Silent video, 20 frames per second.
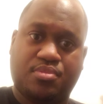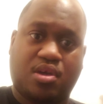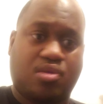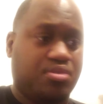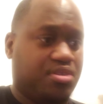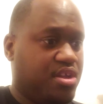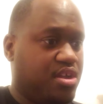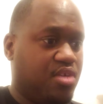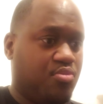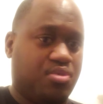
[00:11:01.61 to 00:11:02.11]
I
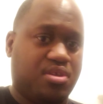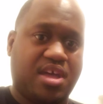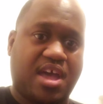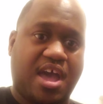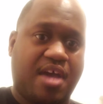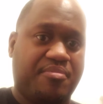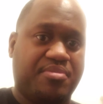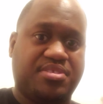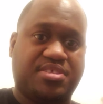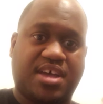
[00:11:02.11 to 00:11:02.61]
don't care what
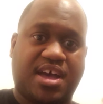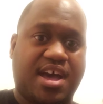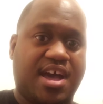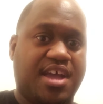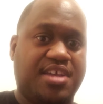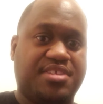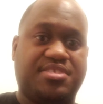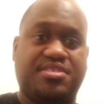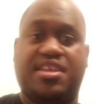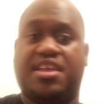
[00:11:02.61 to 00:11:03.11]

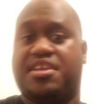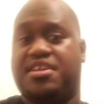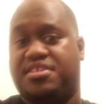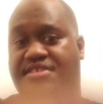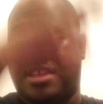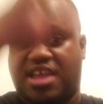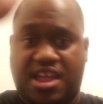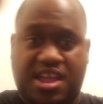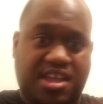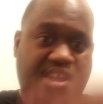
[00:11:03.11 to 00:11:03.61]
advertising, they
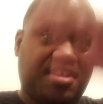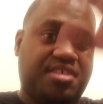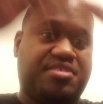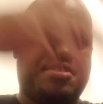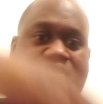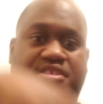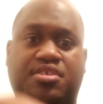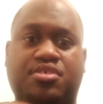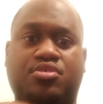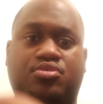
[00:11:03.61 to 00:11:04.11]
can
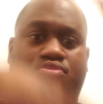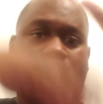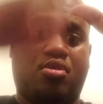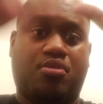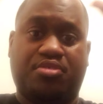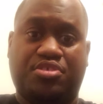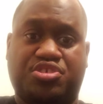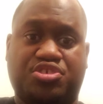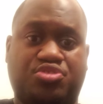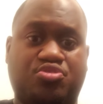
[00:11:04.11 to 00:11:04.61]
dance, do
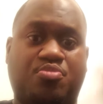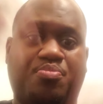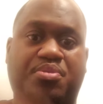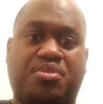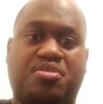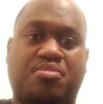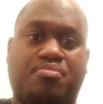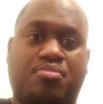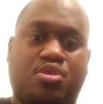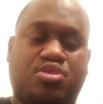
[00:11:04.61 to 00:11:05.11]
all these
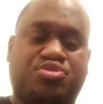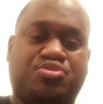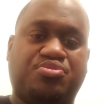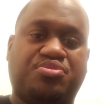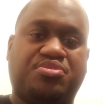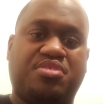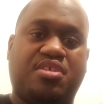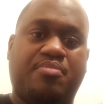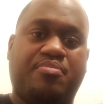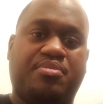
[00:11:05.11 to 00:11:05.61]
stupid
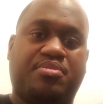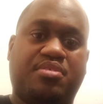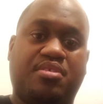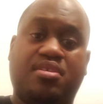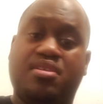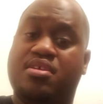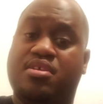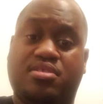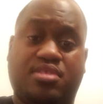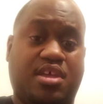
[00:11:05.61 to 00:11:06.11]
commercials and
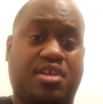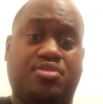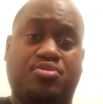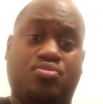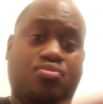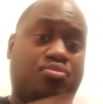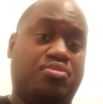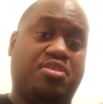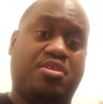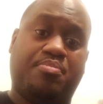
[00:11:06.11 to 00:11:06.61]
everything. They ain't
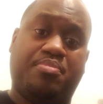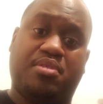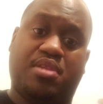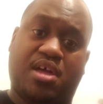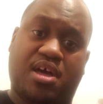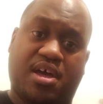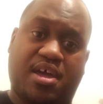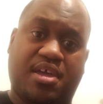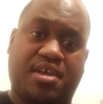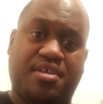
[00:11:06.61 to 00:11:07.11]
doing nothing but
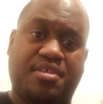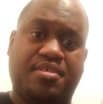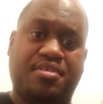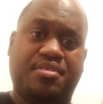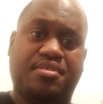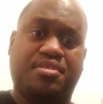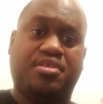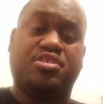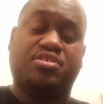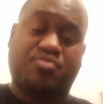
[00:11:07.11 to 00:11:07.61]
lying.
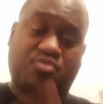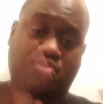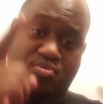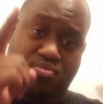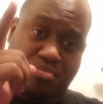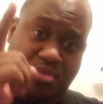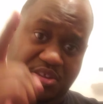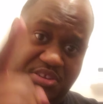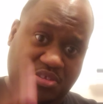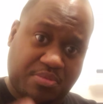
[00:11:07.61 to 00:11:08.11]
Because if you
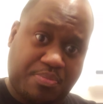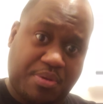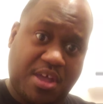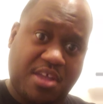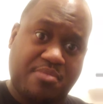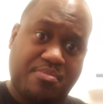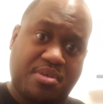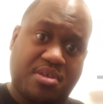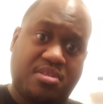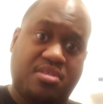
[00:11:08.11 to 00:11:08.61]
miss the
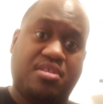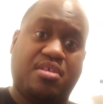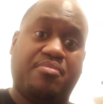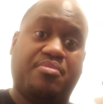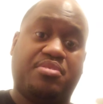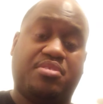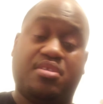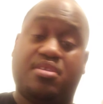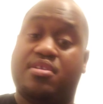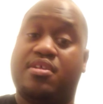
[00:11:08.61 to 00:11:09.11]
payment and
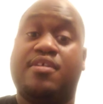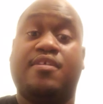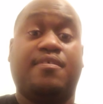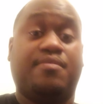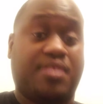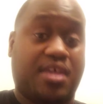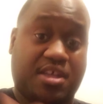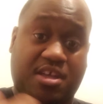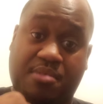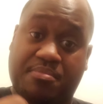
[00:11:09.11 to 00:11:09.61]
everything,
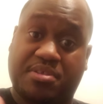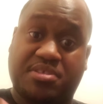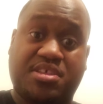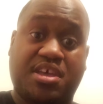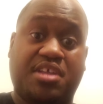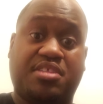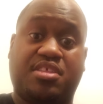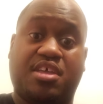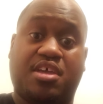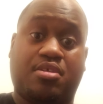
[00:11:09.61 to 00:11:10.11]
they come to
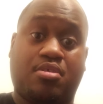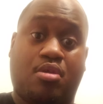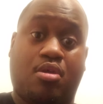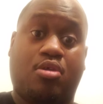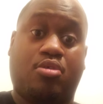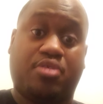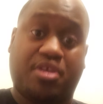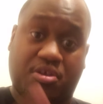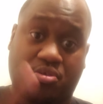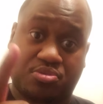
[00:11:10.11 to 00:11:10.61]
take that
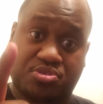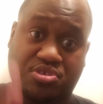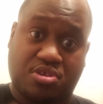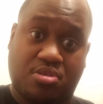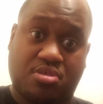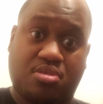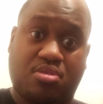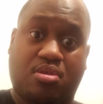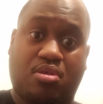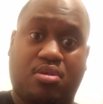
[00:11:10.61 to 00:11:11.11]
car, they're going to
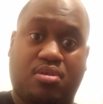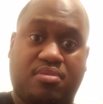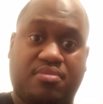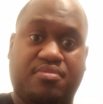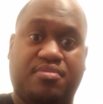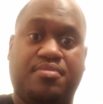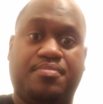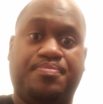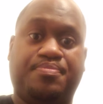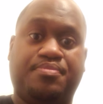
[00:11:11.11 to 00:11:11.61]
turn it
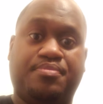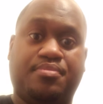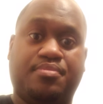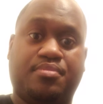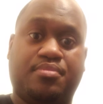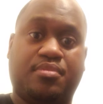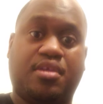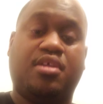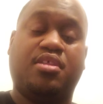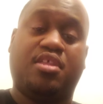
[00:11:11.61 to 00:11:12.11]
off.
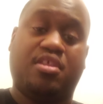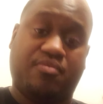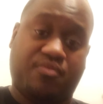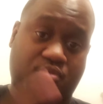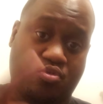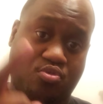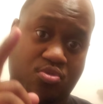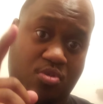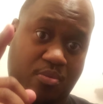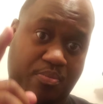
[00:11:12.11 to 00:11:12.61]
And
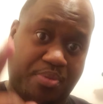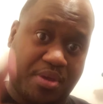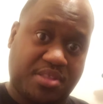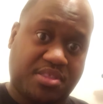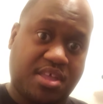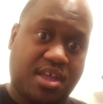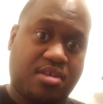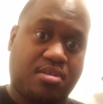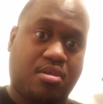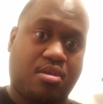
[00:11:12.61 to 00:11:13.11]
if you don't
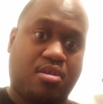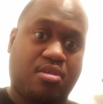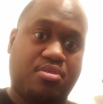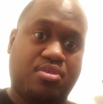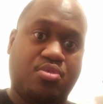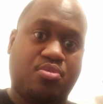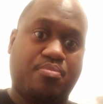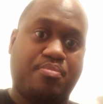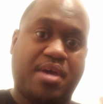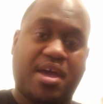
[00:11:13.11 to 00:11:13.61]
pick that car
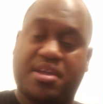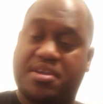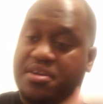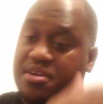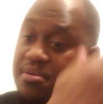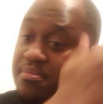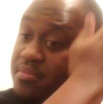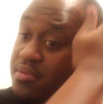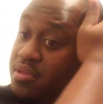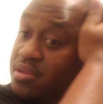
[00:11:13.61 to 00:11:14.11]
note back
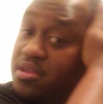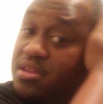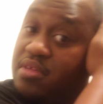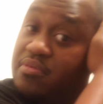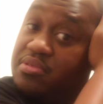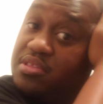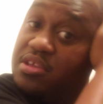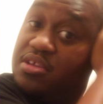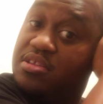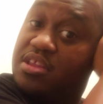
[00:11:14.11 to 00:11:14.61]
up,
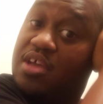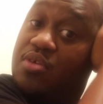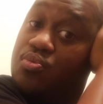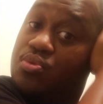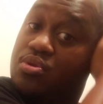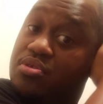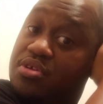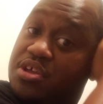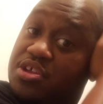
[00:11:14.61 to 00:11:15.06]
everything, they will